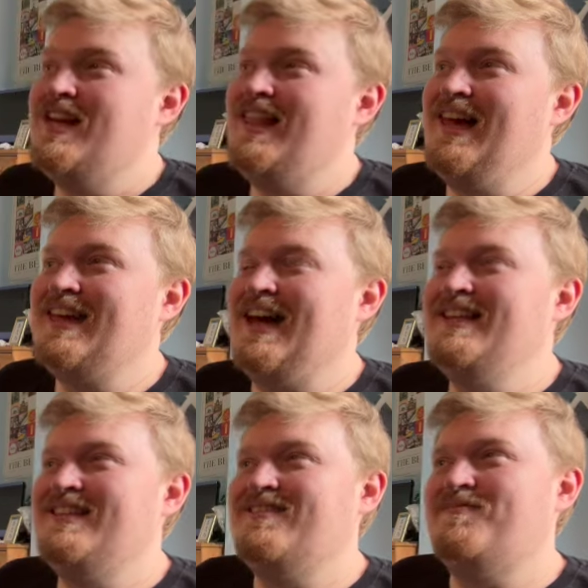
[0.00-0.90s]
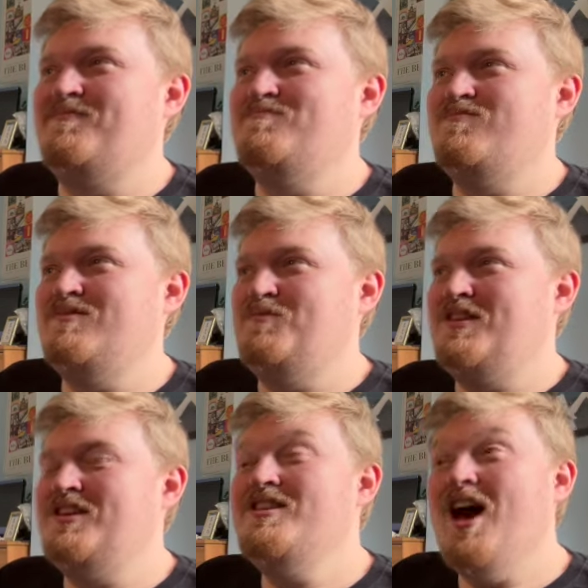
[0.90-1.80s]
like, I,
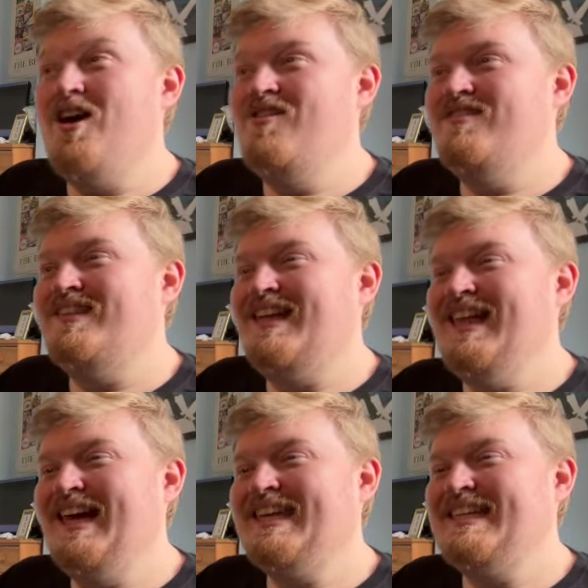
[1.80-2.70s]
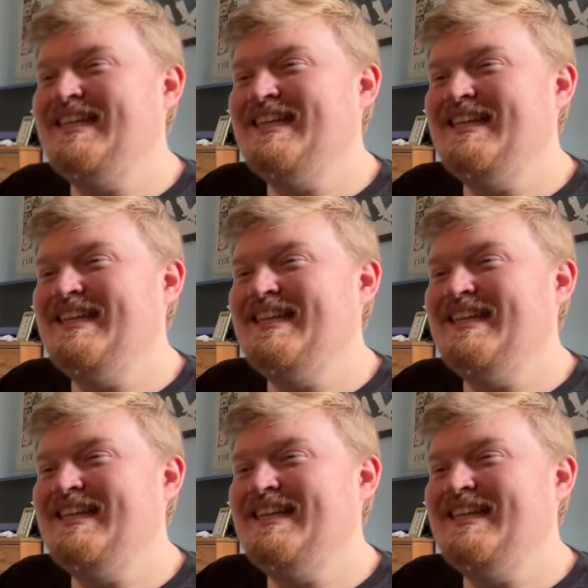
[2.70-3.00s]
when you know that, like,